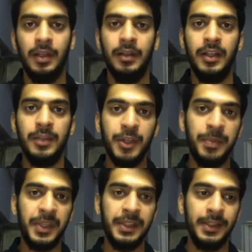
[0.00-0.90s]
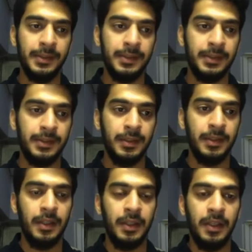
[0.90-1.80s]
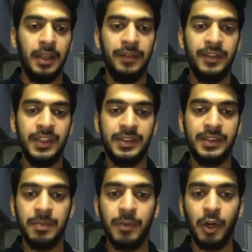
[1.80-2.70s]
Let me repeat this. If the stem